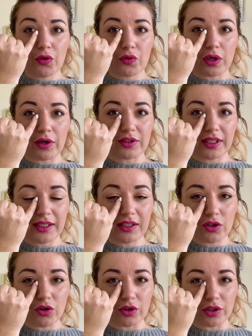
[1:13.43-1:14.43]
throughout the inner
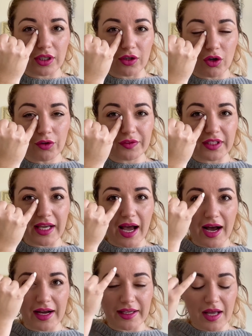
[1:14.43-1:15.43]
corner of the
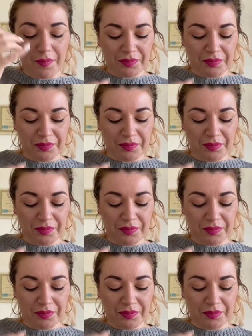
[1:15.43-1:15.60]
eye,